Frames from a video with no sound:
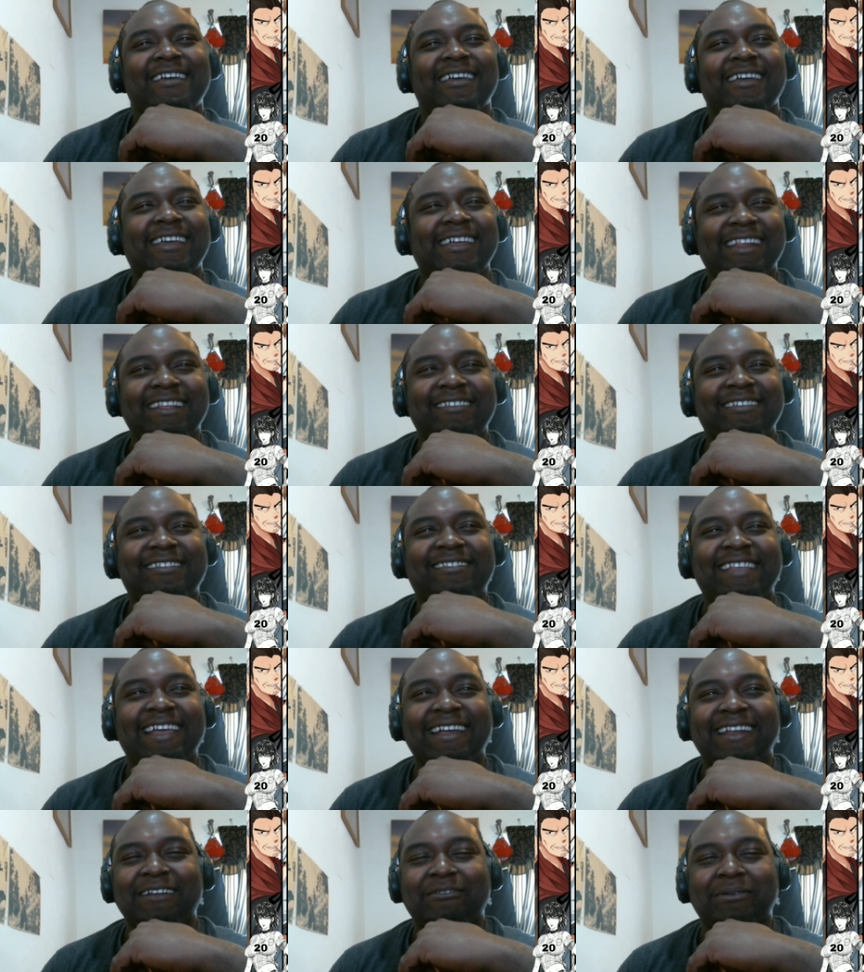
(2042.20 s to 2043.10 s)
He didn't just
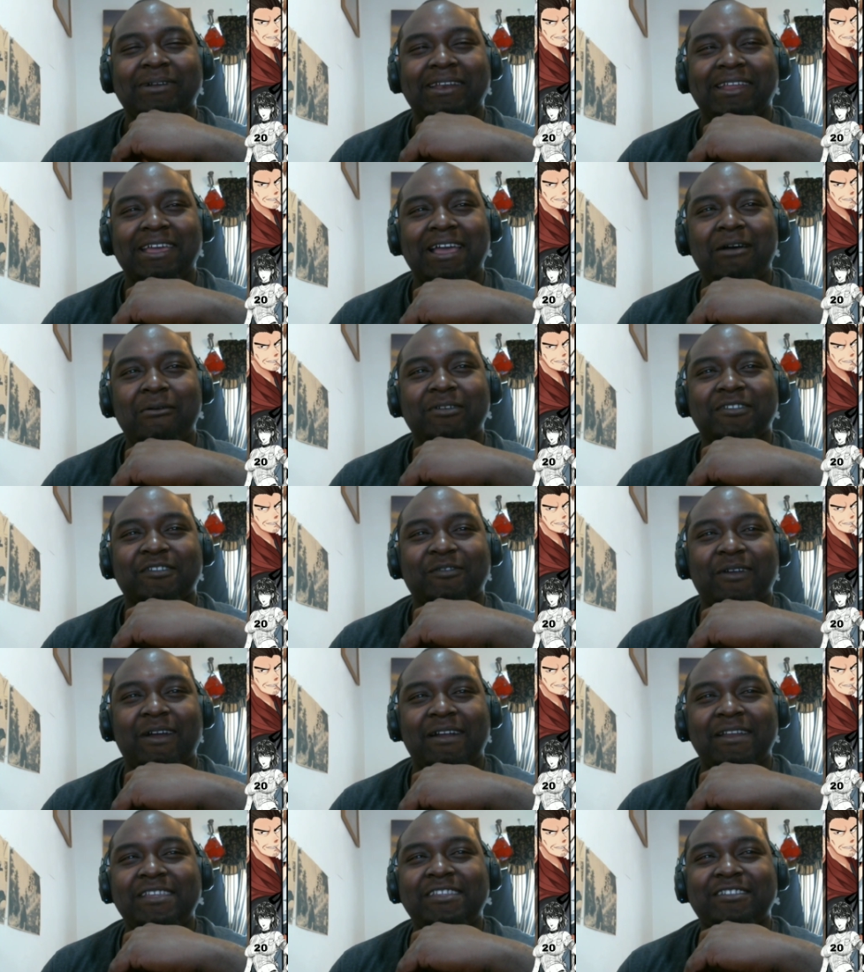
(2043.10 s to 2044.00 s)
stand there when Niel was
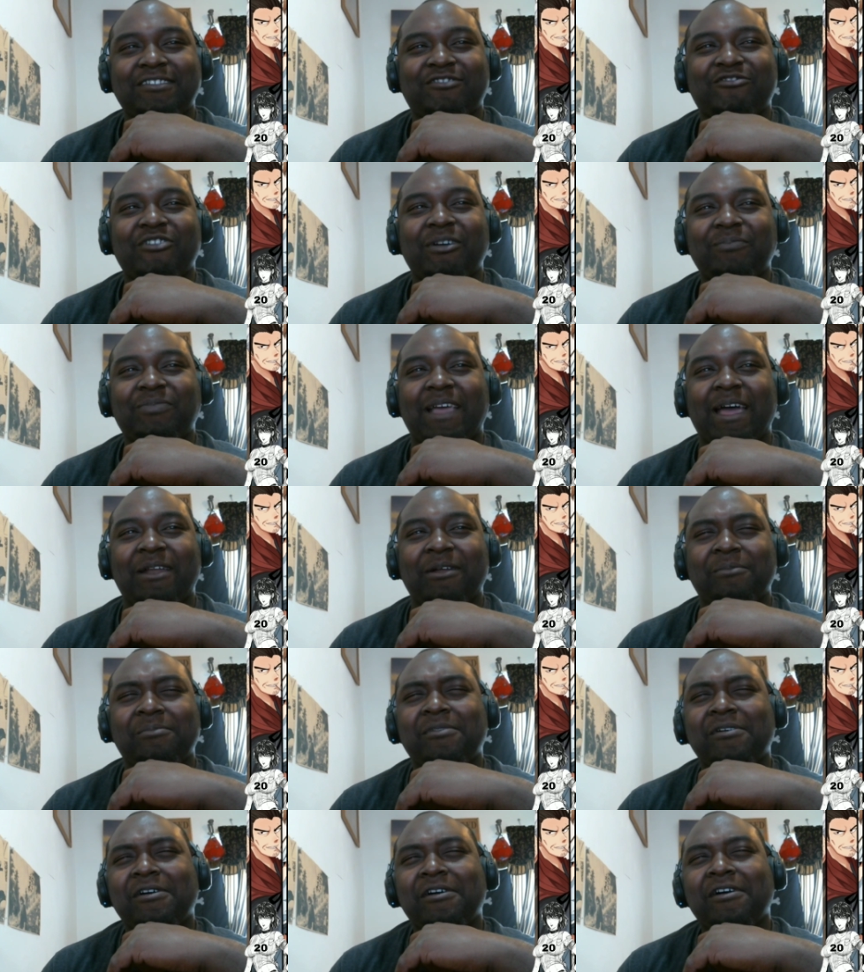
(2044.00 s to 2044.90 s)
around. He just jumped at
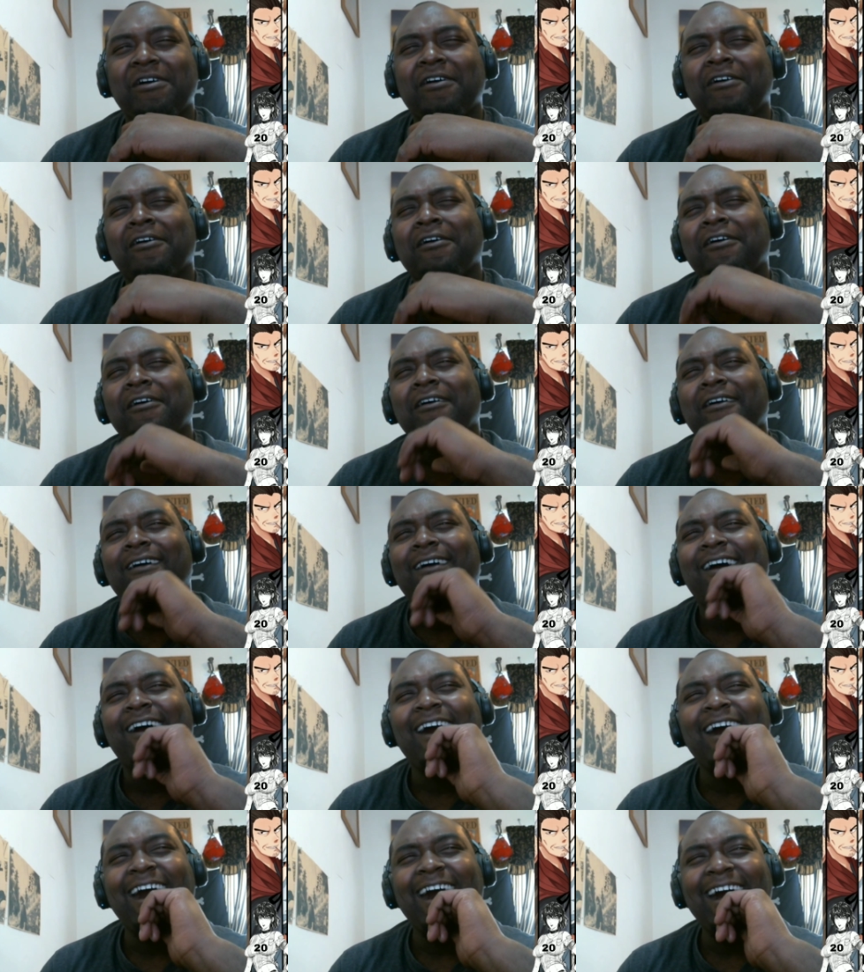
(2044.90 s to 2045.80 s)
him.
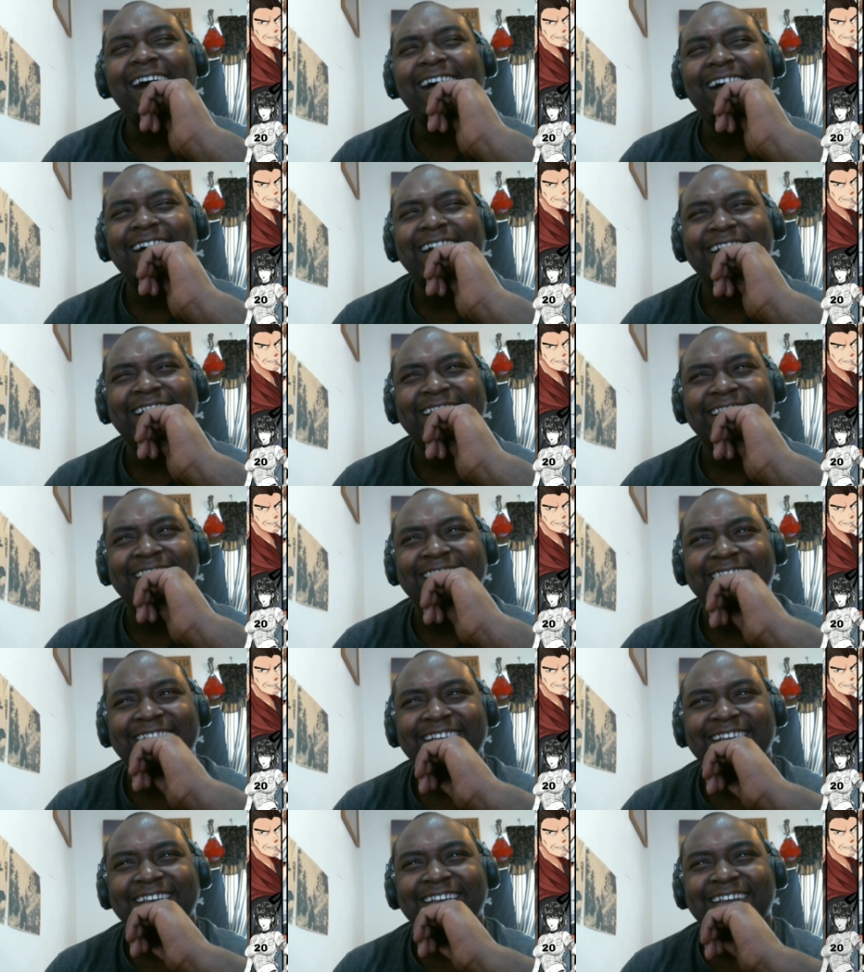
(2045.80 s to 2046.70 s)
Huh?
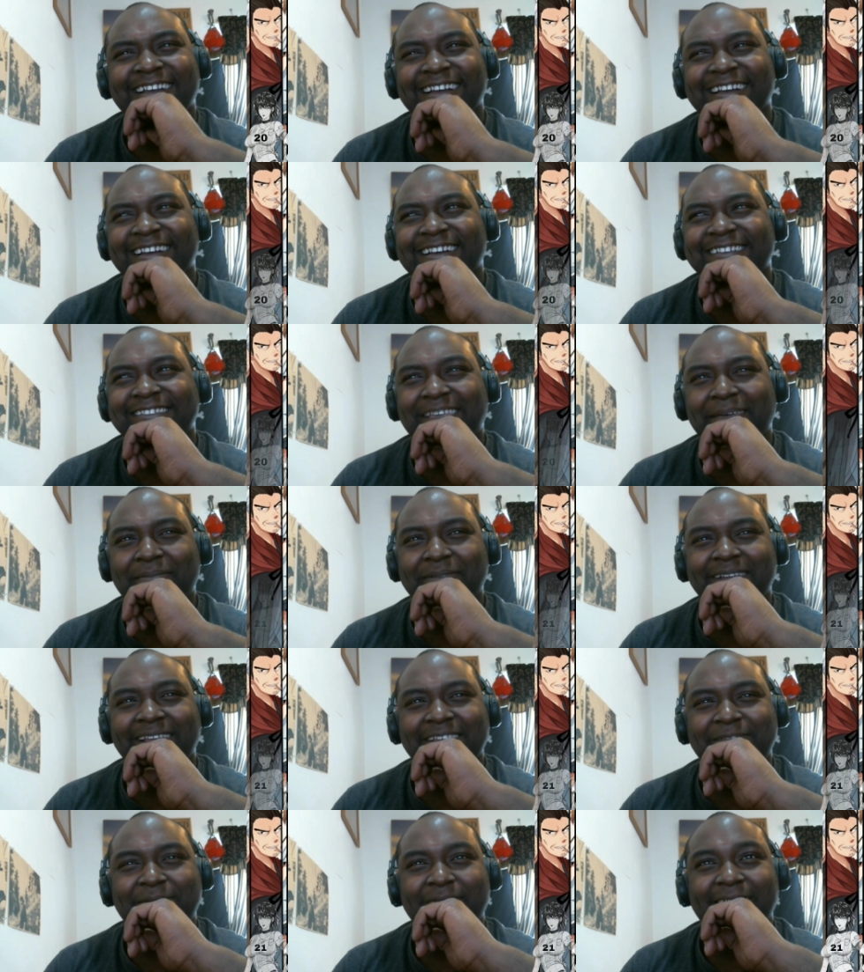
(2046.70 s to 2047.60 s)
Time to
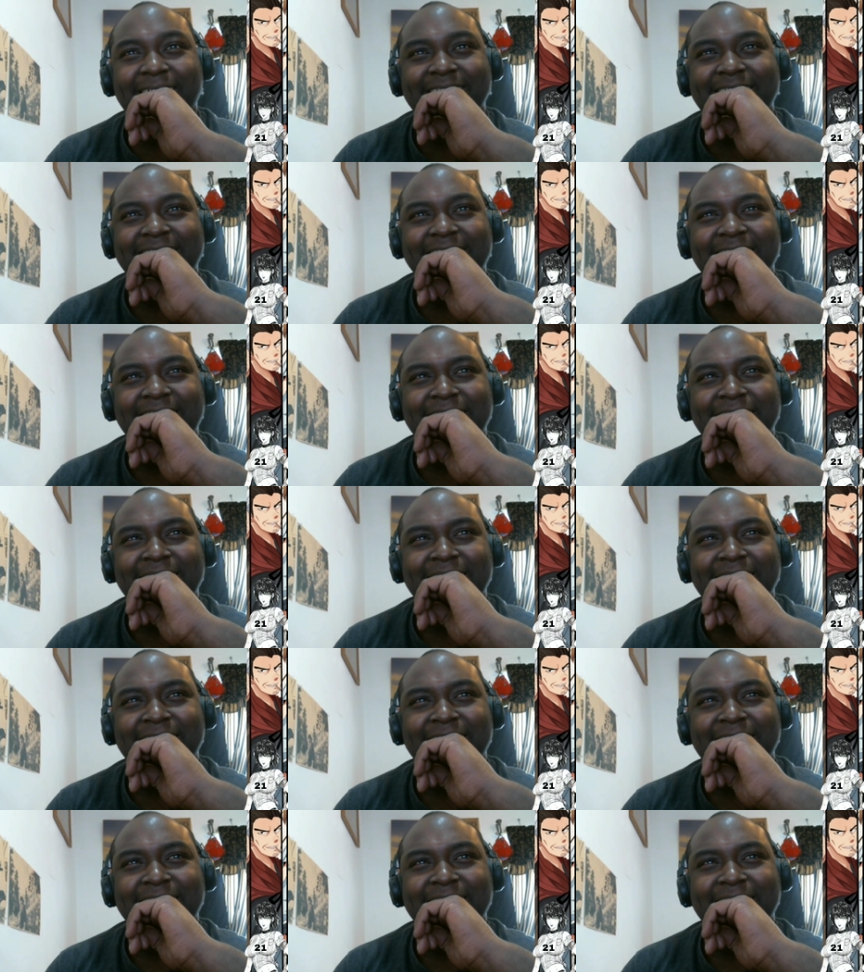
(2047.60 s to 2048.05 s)
the next page.